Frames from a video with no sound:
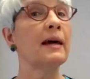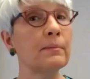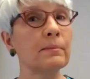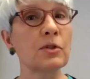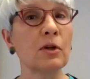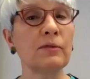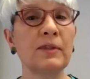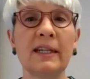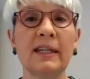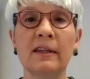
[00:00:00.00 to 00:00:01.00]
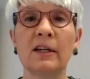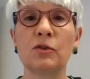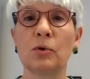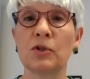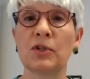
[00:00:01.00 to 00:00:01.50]
of them served in the
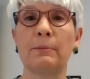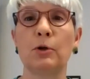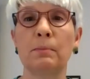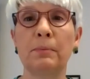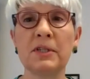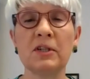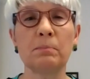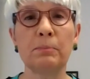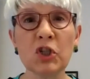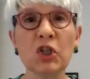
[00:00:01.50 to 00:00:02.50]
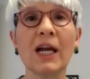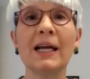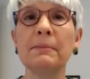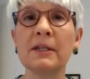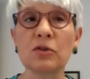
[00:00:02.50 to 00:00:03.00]
George W. Bush
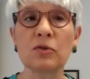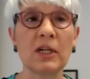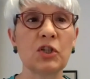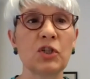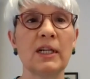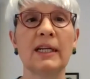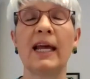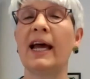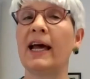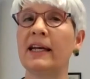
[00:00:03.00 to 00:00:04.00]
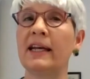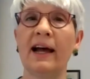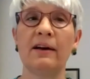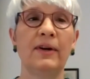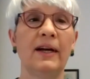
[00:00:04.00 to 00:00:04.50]
administration and
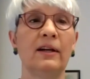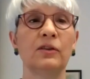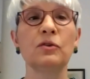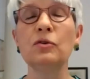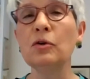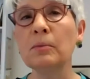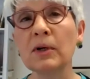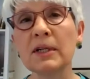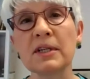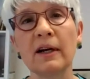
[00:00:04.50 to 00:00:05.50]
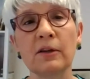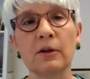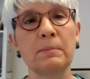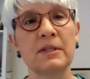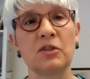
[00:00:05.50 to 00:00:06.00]
have held numerous
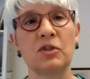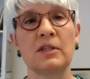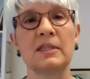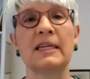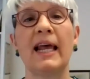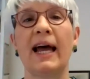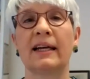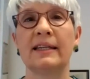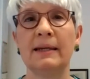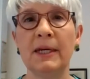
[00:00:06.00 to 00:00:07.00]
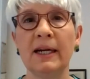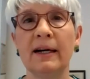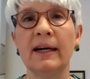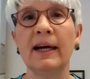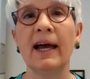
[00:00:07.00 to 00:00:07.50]
other positions in
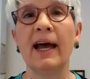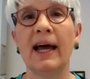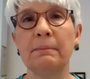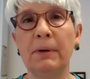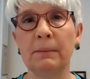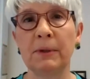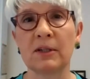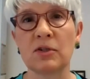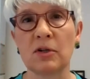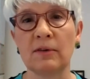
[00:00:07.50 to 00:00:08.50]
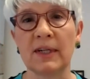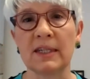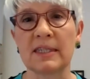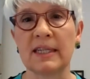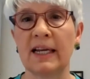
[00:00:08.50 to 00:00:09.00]
academia and public
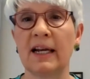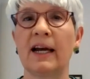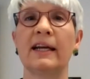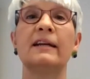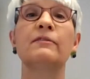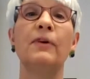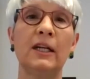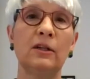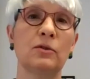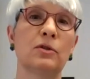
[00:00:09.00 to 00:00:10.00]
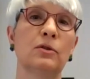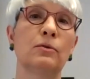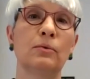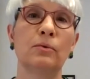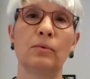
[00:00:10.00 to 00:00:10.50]
service. And I invite you
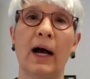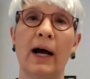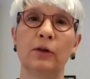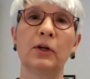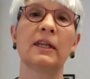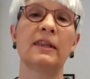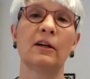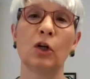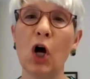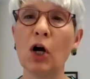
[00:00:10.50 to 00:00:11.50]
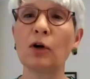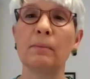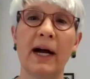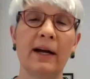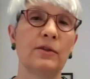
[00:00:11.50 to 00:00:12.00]
to look at their longer
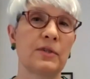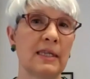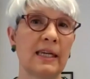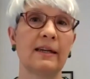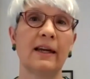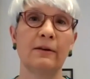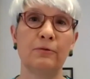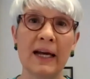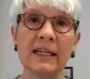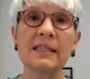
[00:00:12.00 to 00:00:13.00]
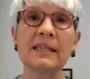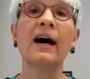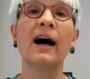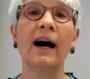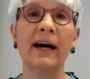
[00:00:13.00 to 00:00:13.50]
bios in the event
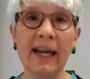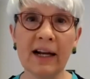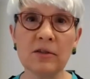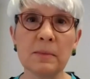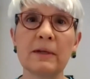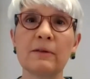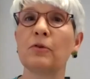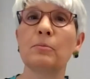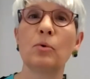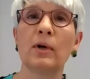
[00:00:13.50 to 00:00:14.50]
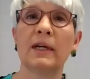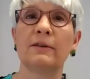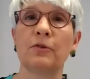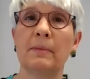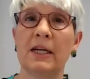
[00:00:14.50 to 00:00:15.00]
announcement for more
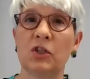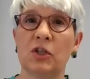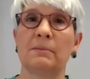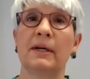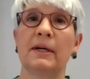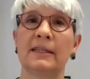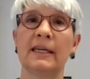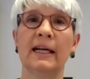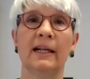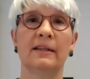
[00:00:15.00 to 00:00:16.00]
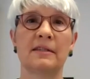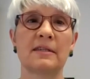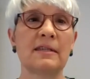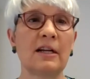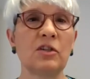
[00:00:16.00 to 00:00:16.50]
information. But this
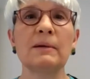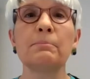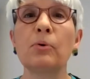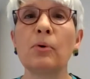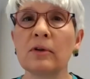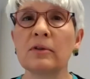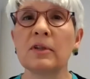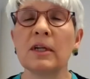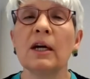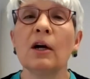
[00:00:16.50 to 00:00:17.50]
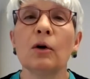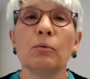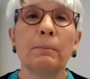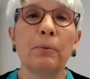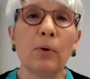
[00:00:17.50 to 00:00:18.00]
is such an important
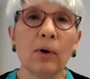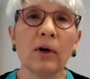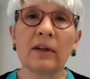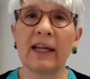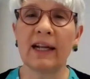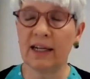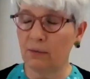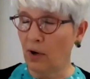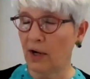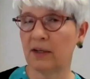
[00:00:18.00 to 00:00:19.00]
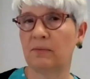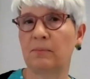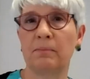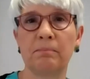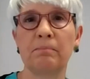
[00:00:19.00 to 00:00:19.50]
report that I want to
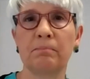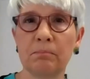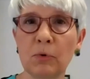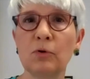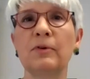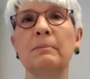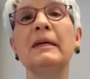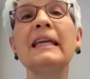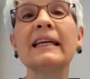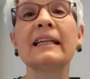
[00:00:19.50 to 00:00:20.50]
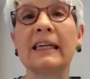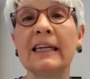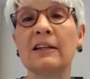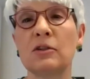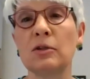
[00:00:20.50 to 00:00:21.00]
move
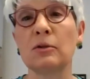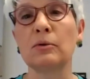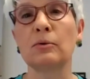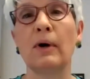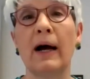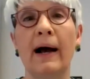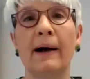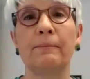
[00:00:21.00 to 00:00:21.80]
immediately to